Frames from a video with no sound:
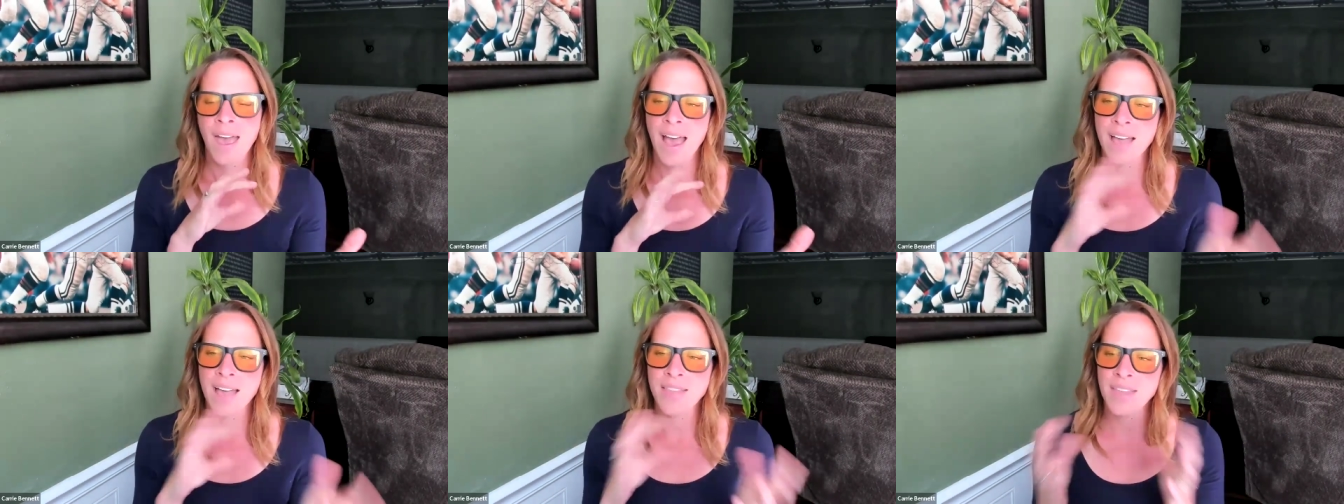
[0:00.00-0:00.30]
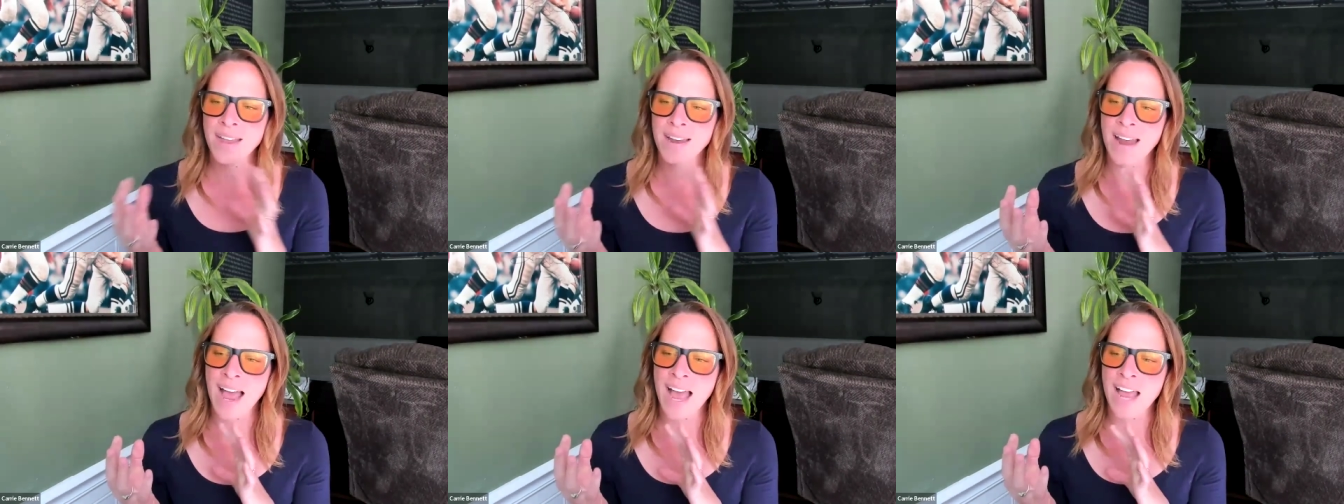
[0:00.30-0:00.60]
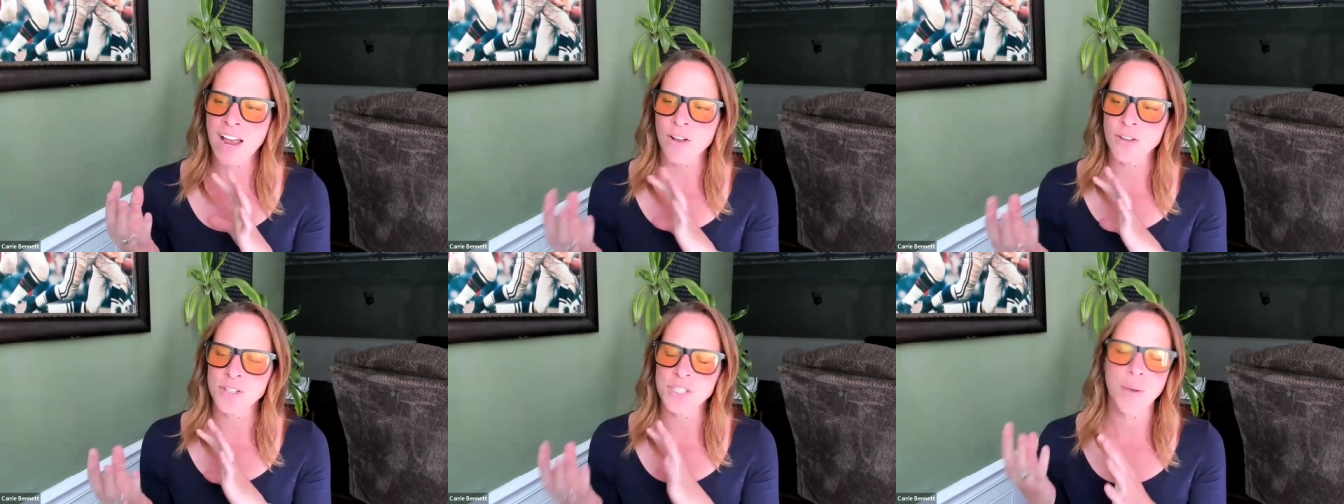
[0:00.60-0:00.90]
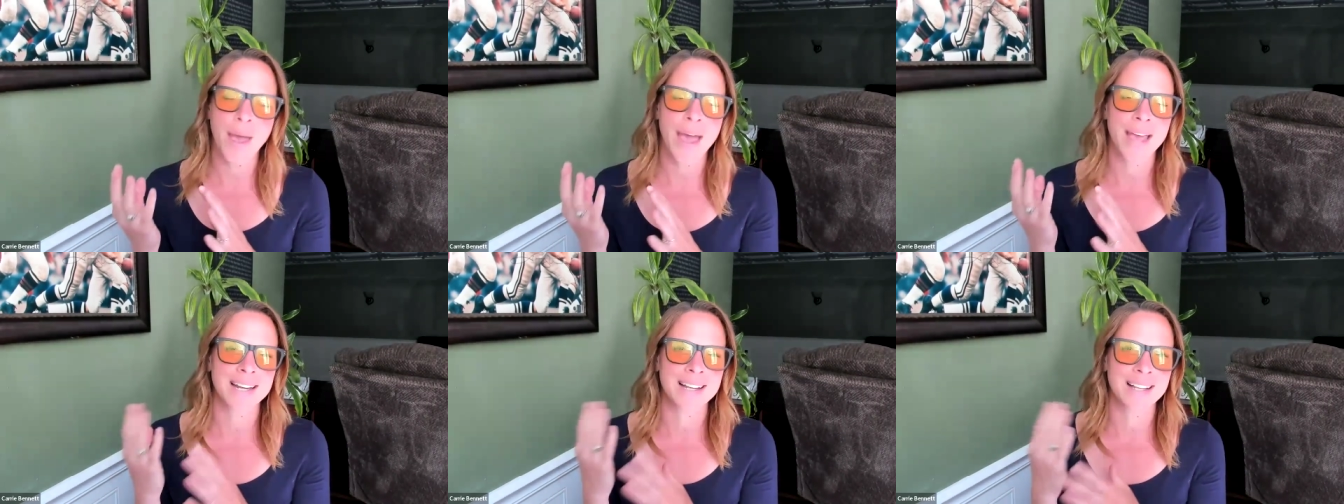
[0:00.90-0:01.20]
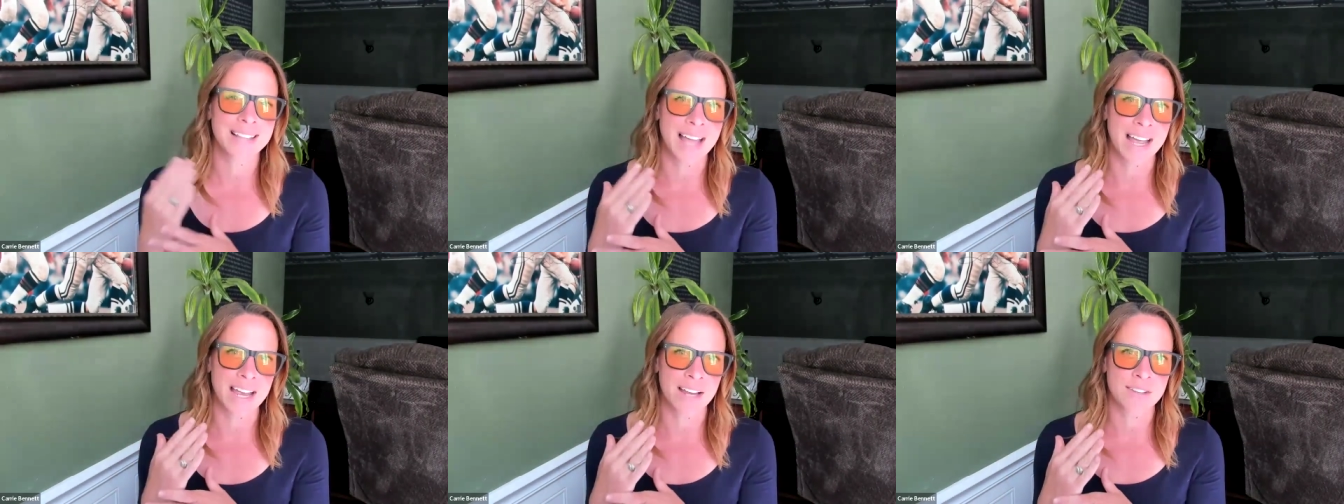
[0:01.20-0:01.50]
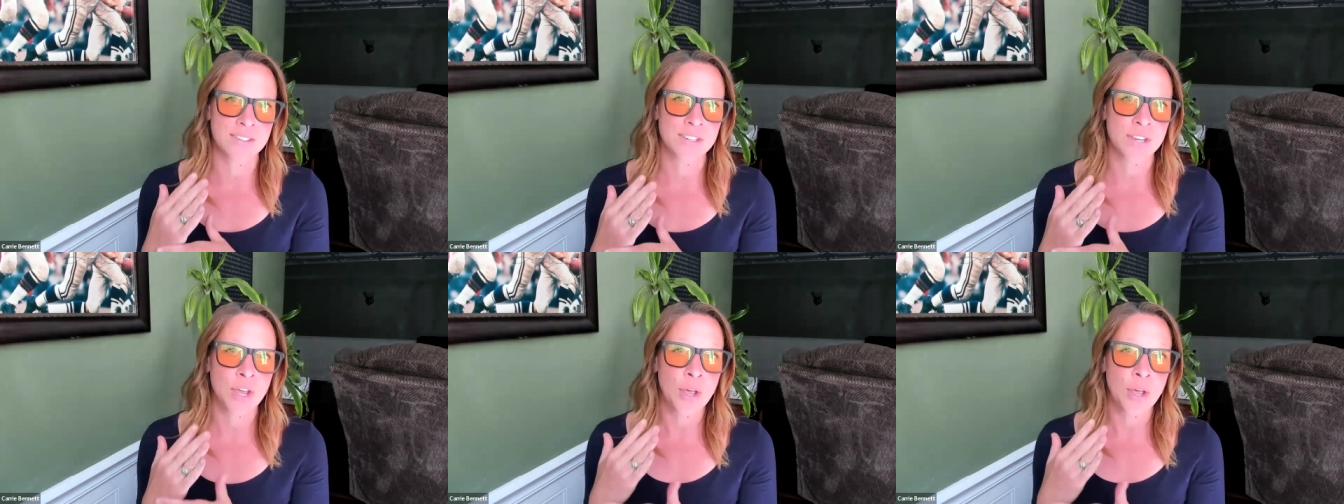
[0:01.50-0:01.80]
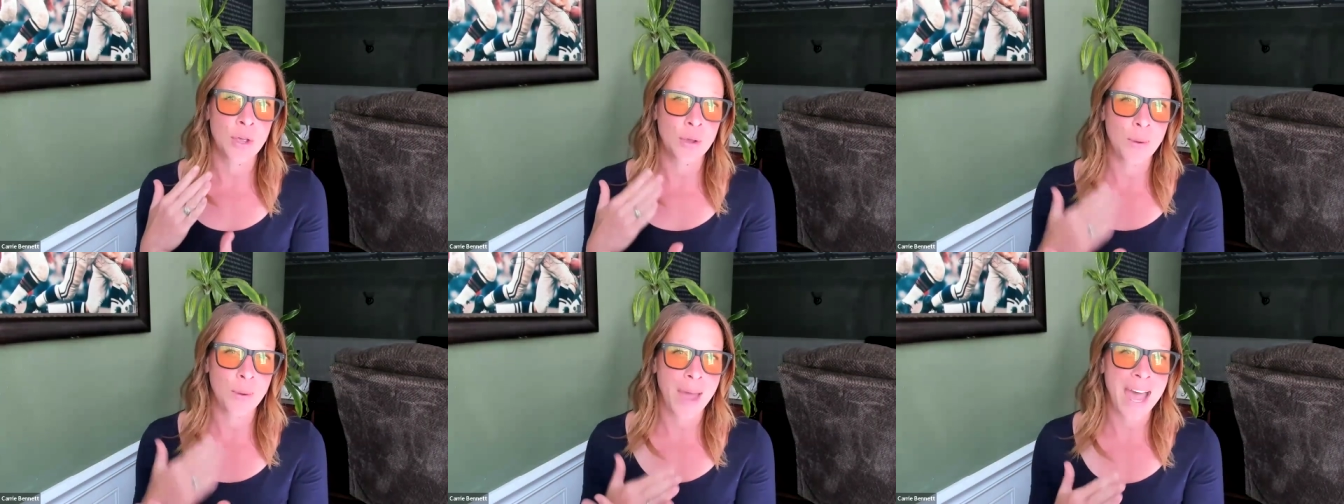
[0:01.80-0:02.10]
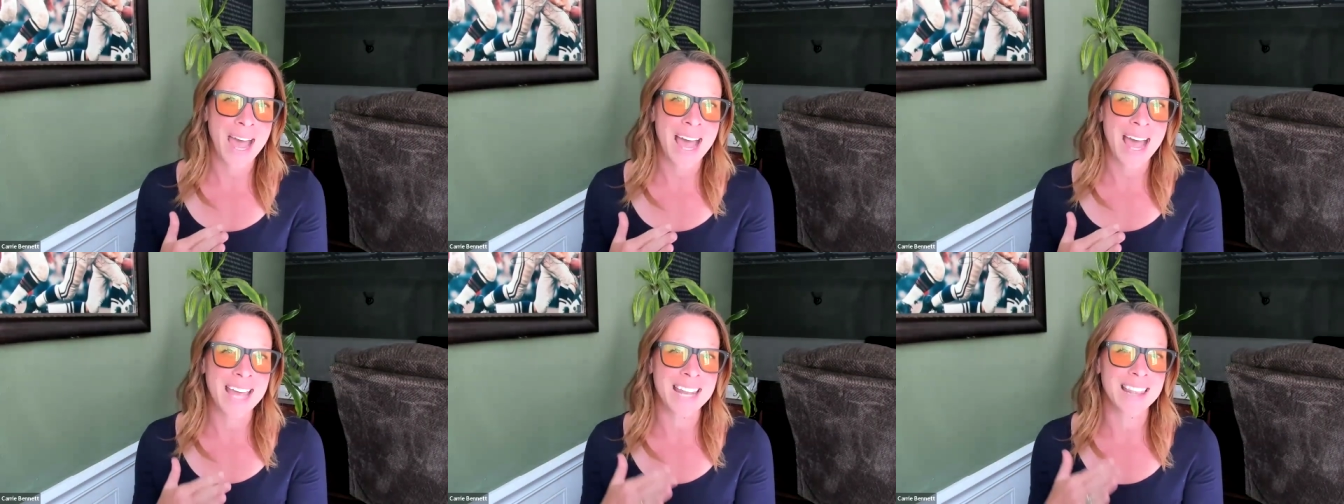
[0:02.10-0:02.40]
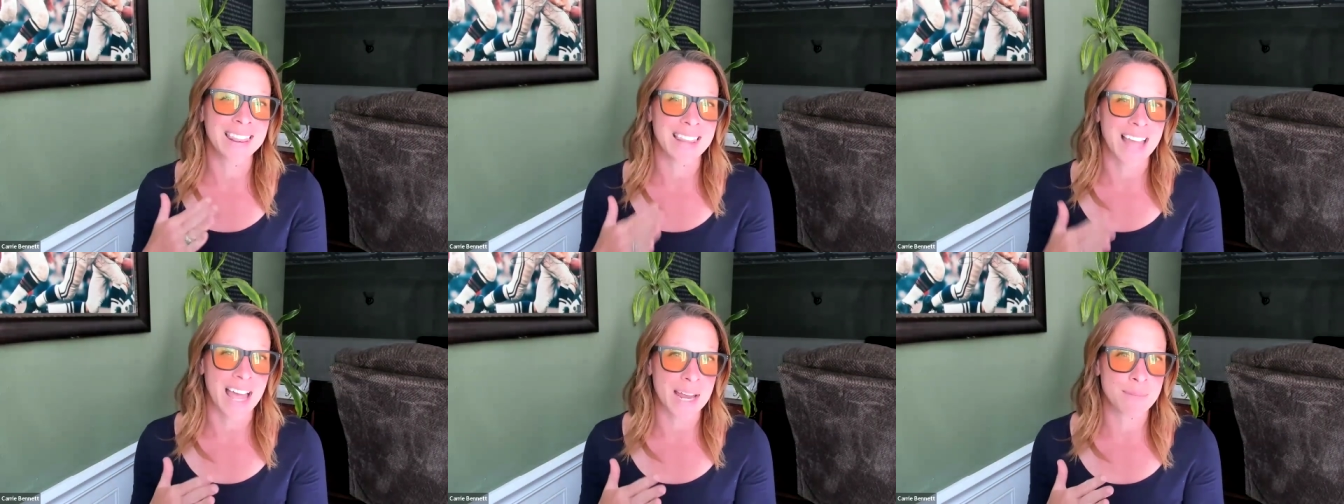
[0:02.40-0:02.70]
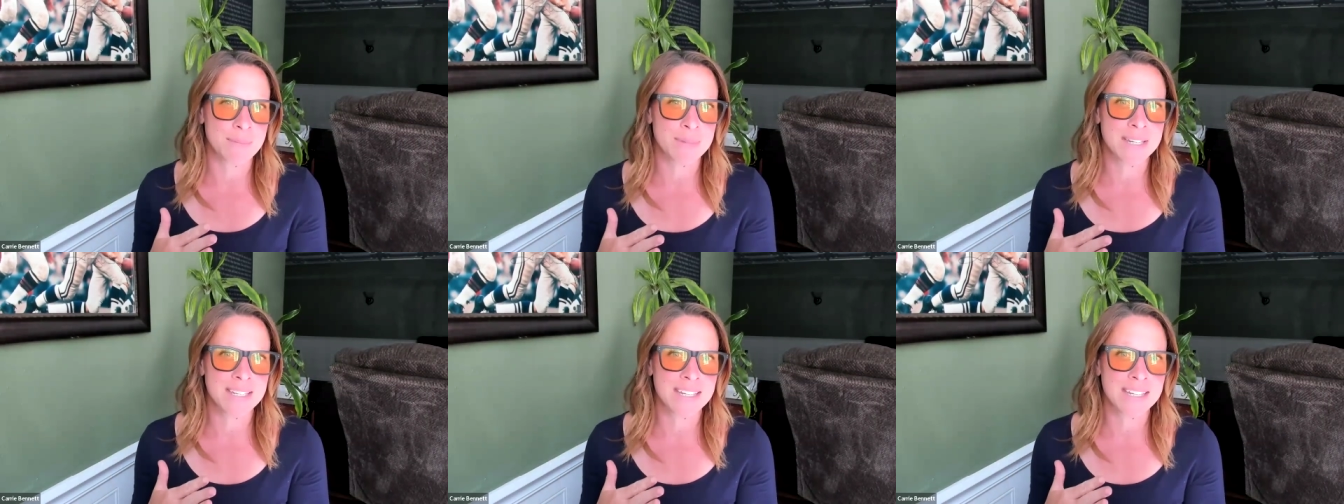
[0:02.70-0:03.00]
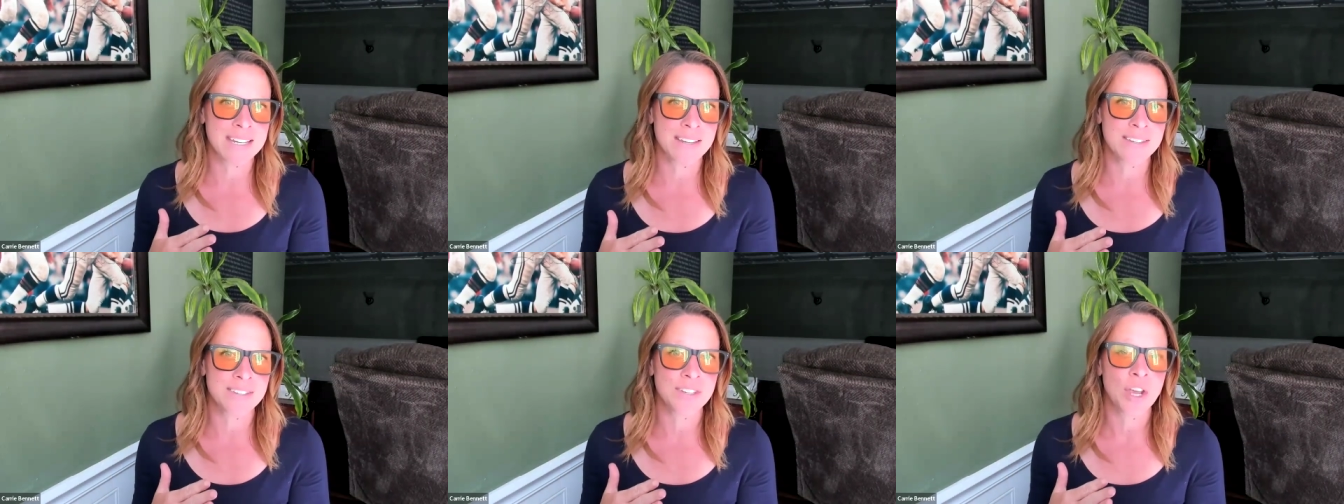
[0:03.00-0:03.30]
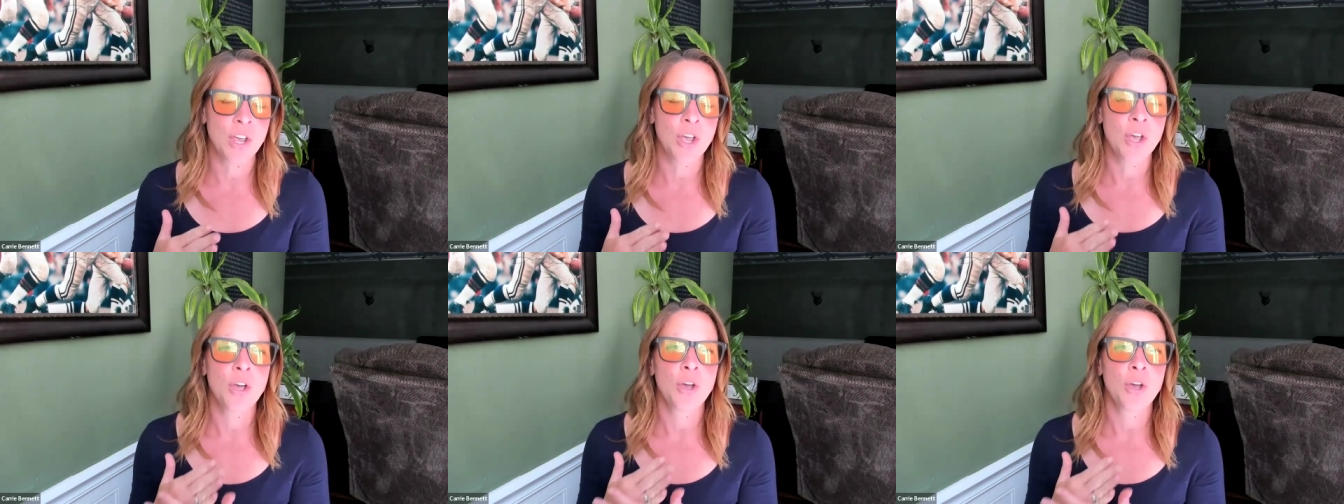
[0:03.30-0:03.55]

And then I also had clients who had Lyme disease